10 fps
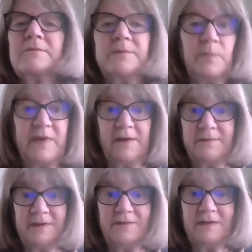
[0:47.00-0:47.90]
We are
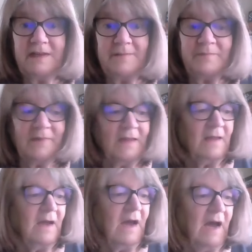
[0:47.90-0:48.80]
recording.
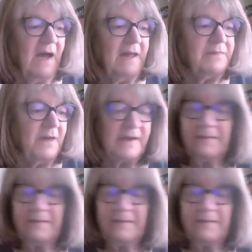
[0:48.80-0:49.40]
I thought I